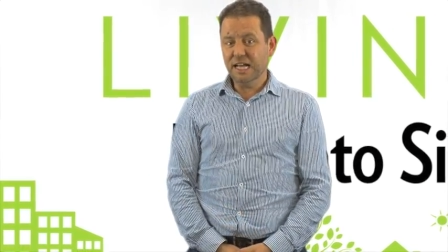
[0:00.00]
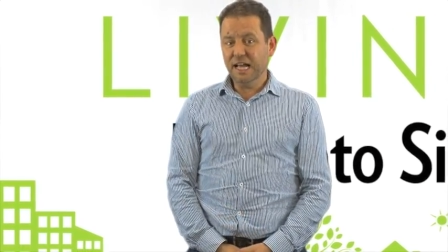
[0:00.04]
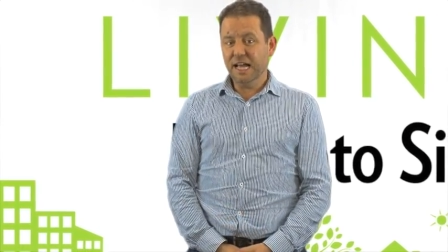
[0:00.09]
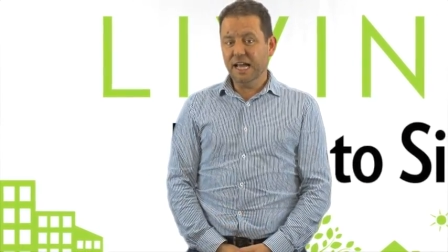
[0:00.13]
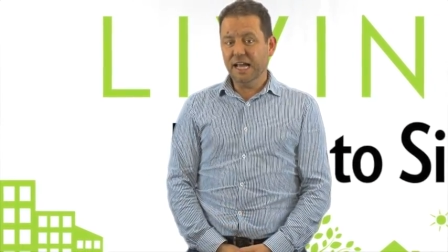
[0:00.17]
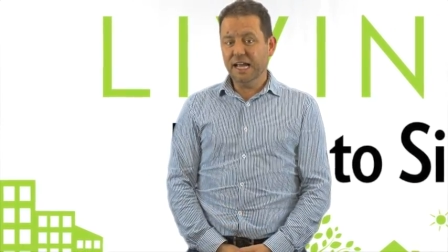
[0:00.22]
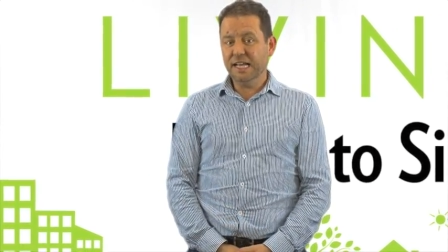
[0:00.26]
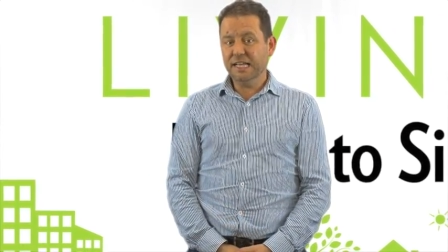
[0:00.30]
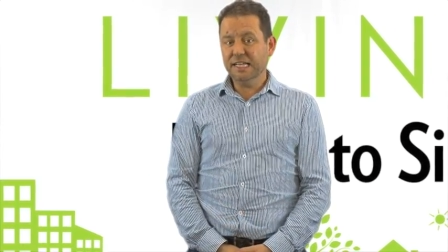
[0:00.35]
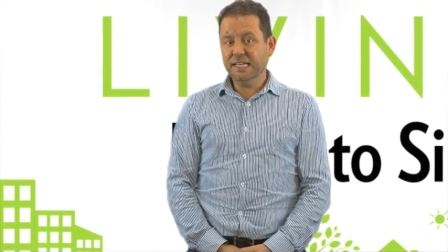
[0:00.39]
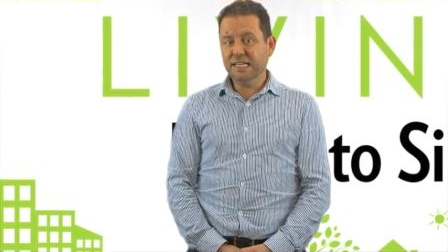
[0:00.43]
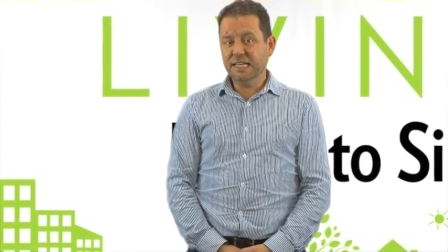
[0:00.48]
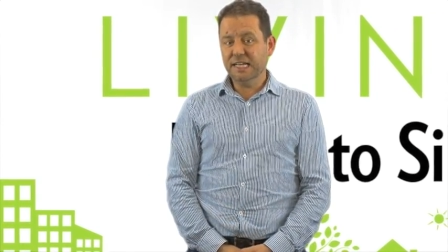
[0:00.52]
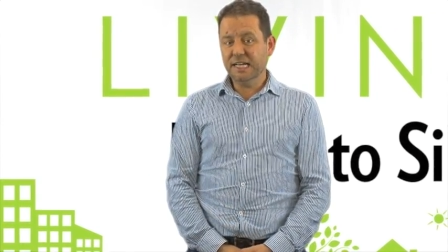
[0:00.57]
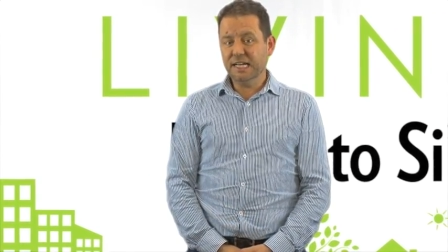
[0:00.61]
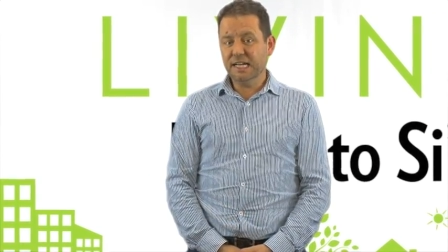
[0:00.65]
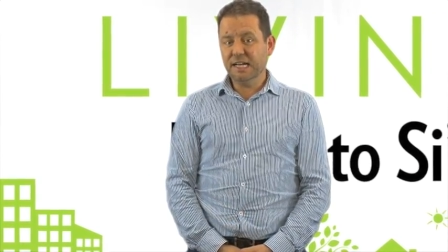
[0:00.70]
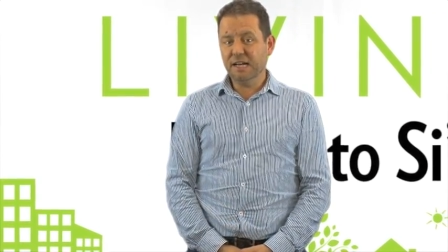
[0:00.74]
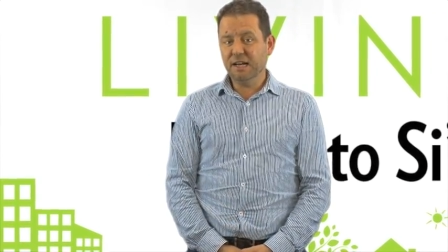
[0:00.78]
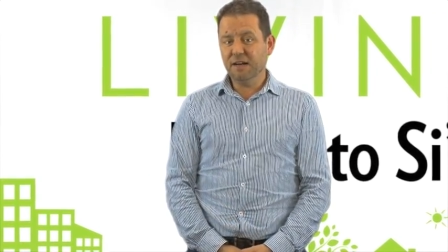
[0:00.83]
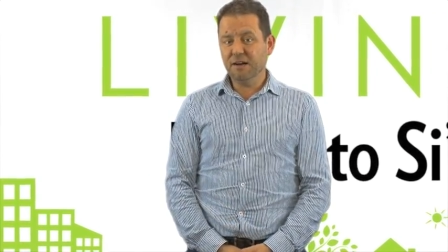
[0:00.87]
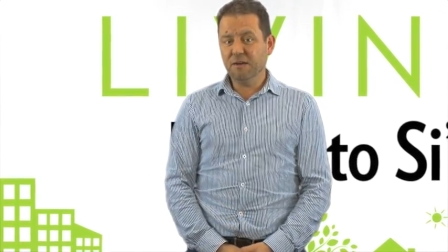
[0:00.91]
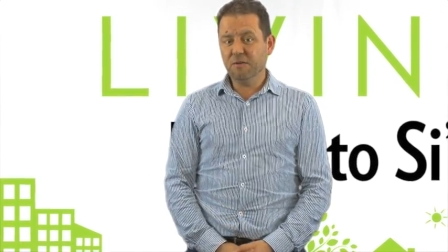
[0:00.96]
And
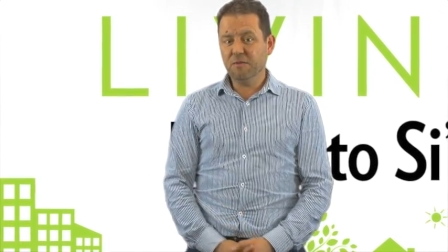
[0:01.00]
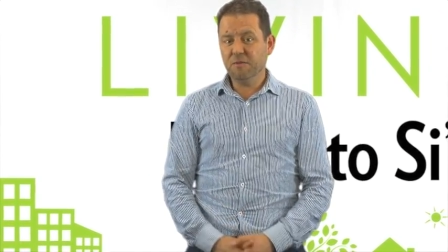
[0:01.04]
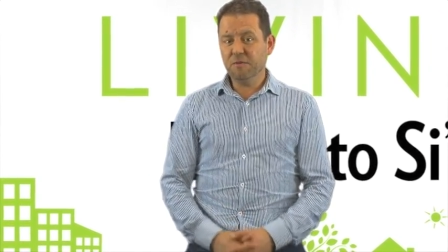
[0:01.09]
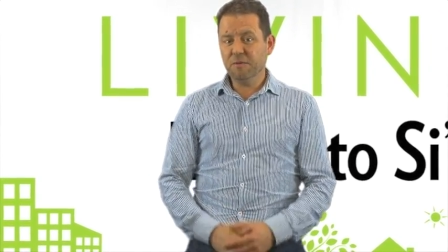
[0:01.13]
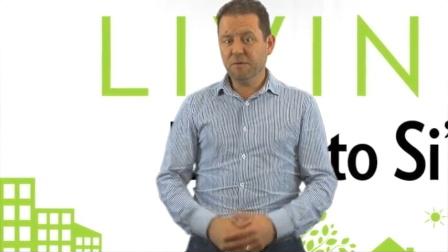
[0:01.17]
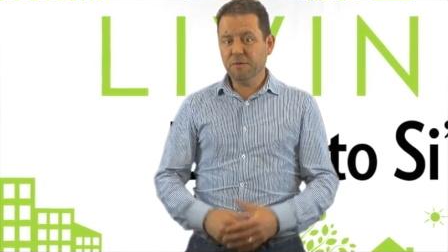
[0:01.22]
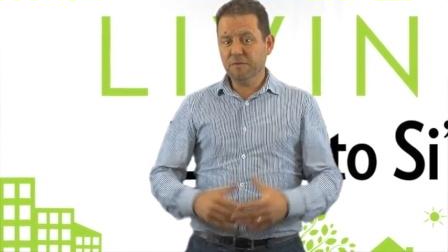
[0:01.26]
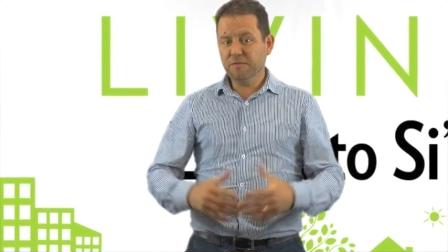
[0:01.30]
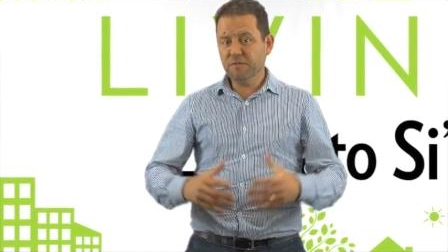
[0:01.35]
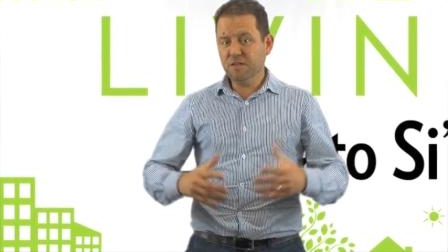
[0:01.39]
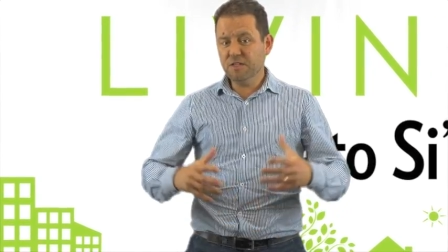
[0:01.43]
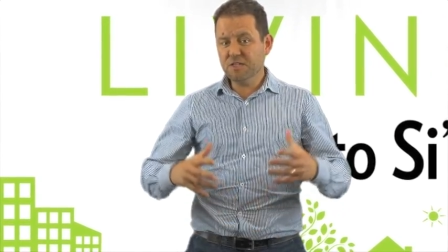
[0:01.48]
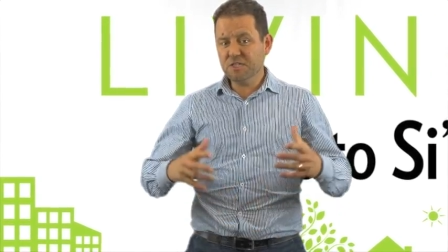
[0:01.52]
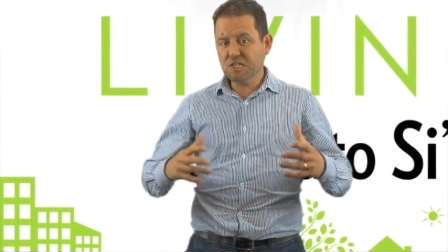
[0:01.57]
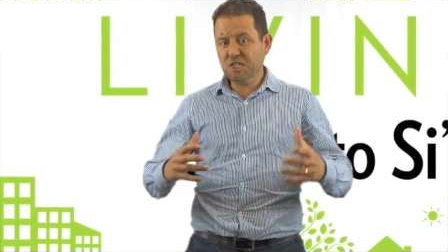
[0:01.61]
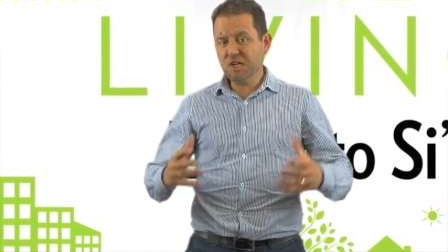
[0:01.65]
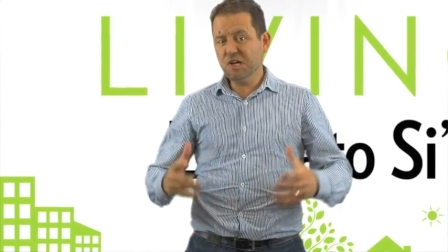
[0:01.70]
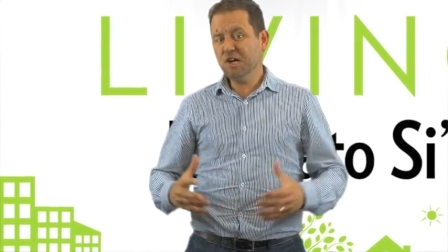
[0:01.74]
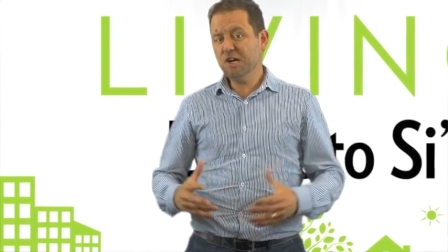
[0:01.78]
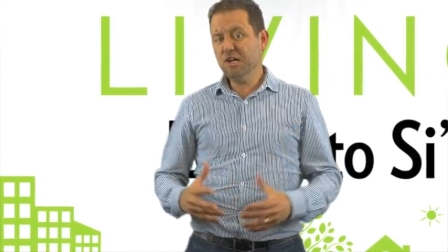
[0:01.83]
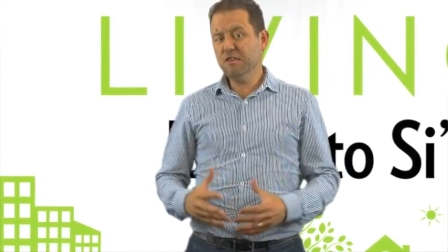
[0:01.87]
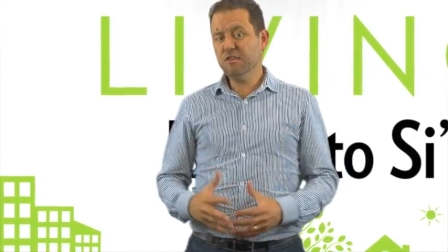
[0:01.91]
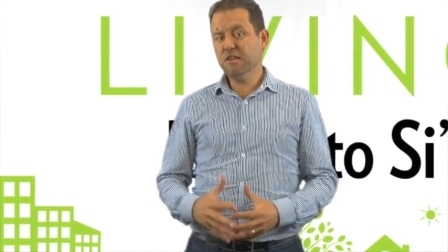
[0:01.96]
uh, we've
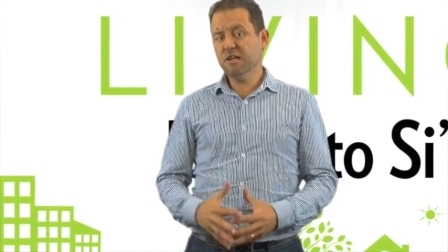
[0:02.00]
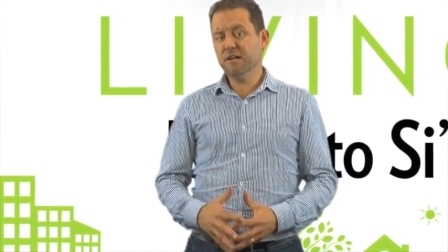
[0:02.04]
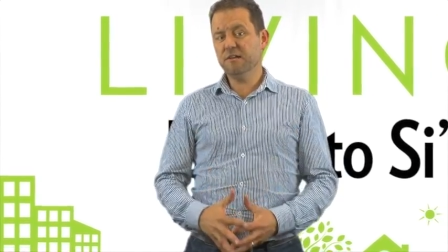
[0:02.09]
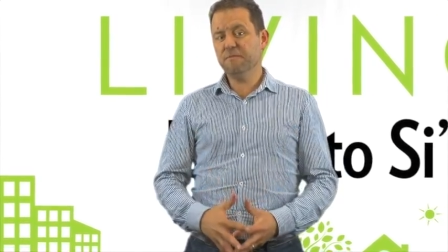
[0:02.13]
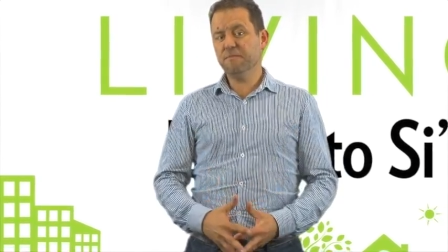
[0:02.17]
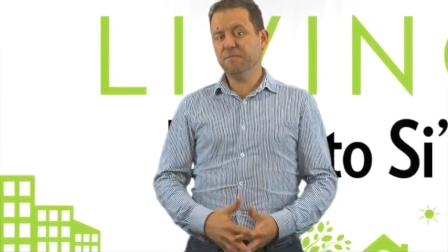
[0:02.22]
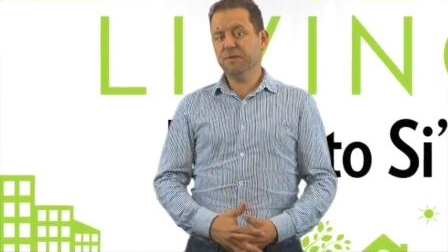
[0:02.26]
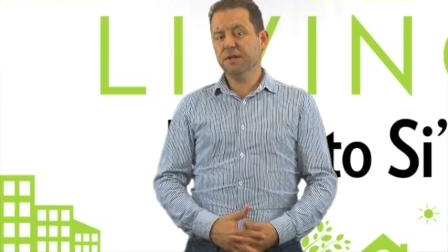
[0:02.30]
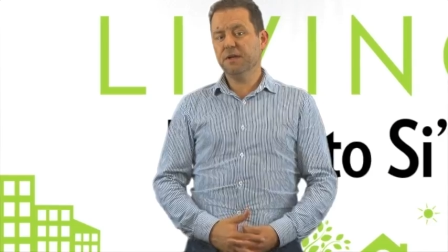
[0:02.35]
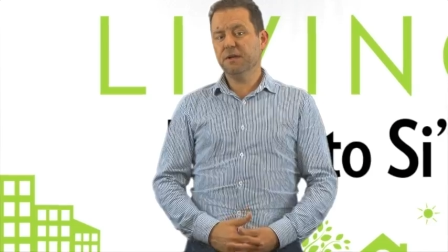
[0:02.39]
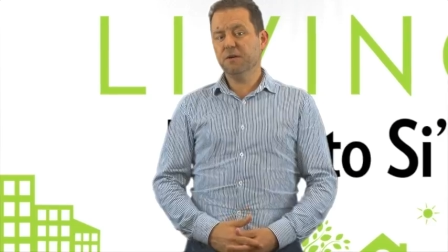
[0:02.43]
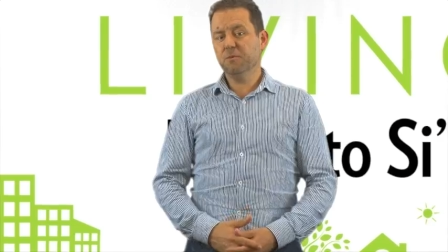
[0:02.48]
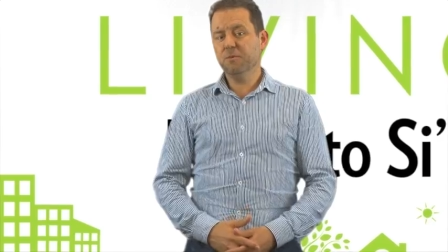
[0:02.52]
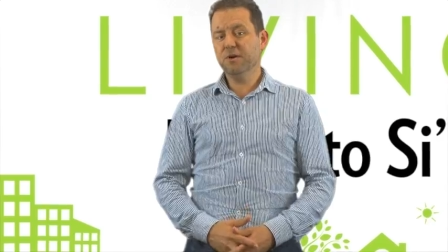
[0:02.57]
discerned that